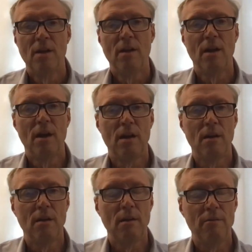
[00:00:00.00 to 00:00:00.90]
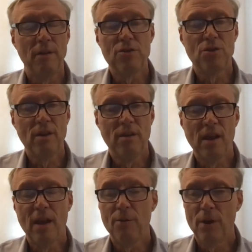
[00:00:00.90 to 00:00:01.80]
Eventually they
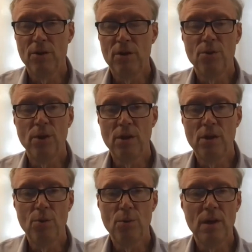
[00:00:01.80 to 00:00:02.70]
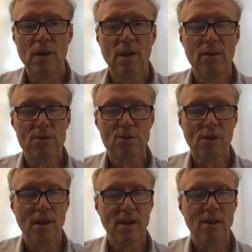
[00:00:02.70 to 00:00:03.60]
got around to doing QE, and those
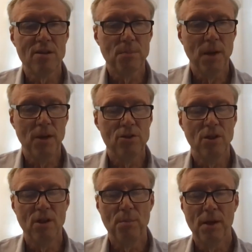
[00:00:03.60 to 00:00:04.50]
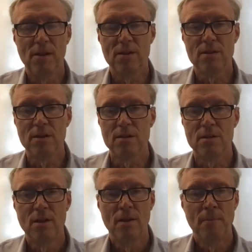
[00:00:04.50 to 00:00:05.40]
look like expansionary
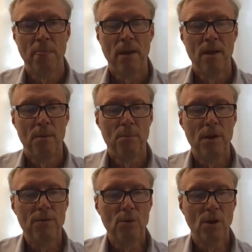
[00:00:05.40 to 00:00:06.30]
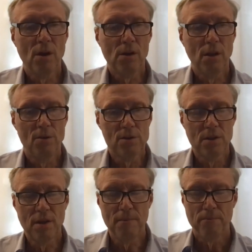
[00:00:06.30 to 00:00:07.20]
policies. But if you look
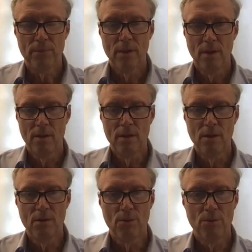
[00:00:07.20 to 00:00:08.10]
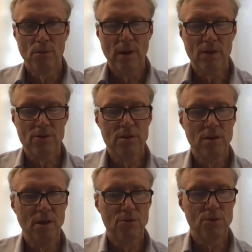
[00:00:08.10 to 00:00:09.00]
closely, the reductions
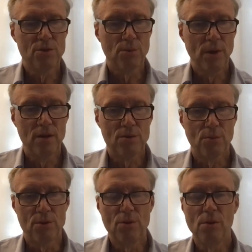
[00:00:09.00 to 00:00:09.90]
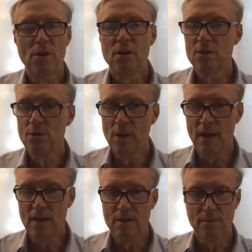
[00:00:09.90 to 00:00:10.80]
in interest rates were too little too
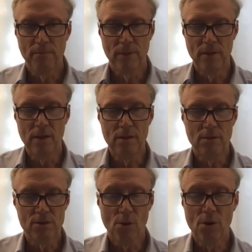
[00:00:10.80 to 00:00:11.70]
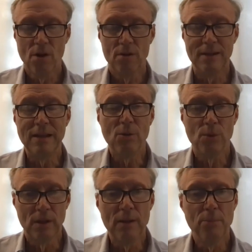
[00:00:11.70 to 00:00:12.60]
late. The so-called
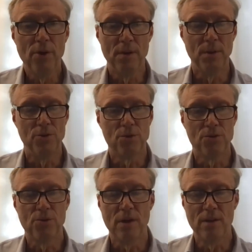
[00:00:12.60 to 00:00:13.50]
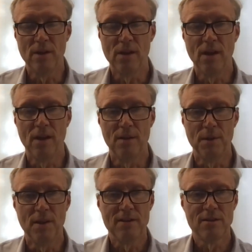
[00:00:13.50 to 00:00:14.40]
equilibrium interest rate in the
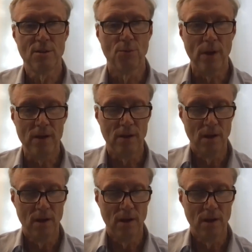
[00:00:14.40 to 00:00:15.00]
economy, that's the rate